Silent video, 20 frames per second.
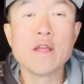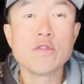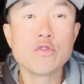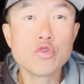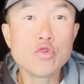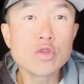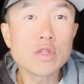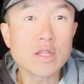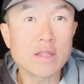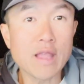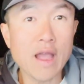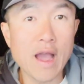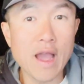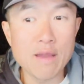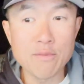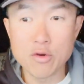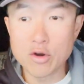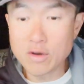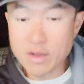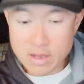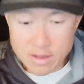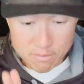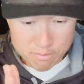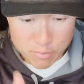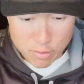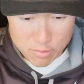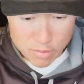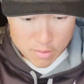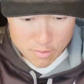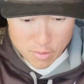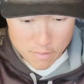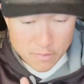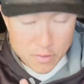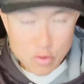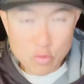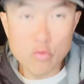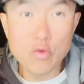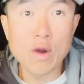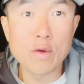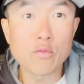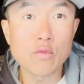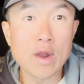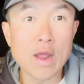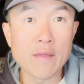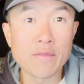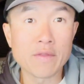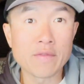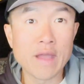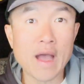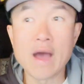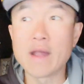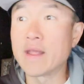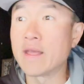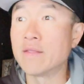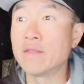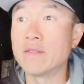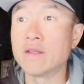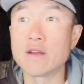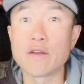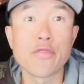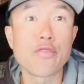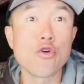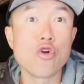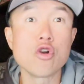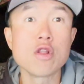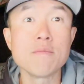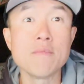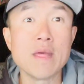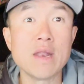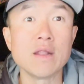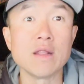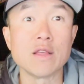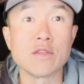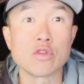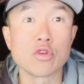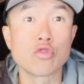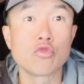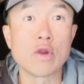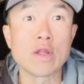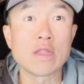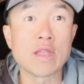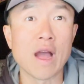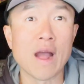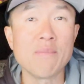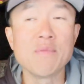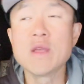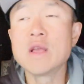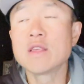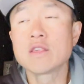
Use a timer, boom, boom, boom, right on the dot, and a 30 minute is a great time.